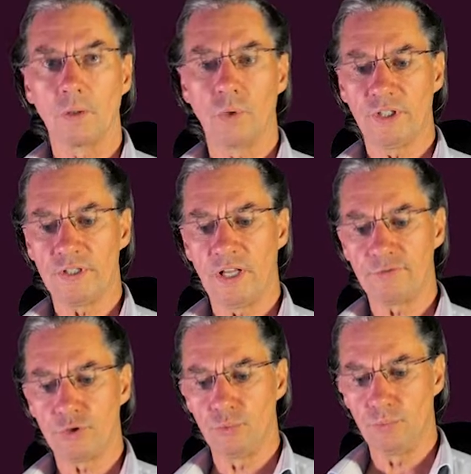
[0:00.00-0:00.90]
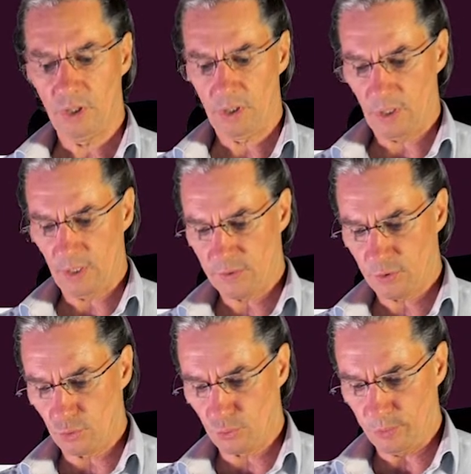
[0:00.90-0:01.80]
What is left to me is
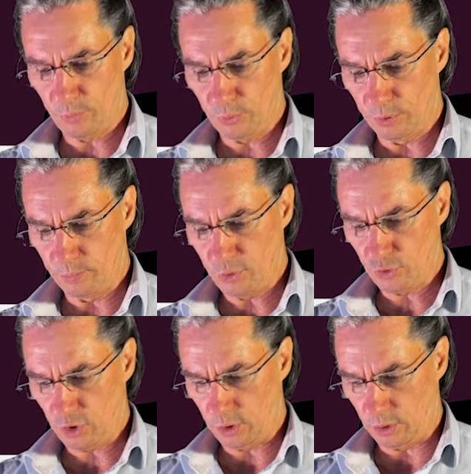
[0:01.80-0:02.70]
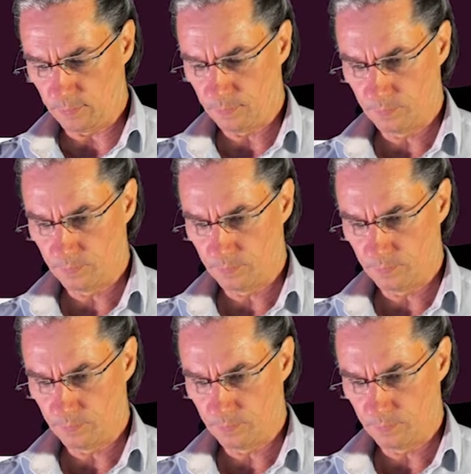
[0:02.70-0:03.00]
to reboot the machine.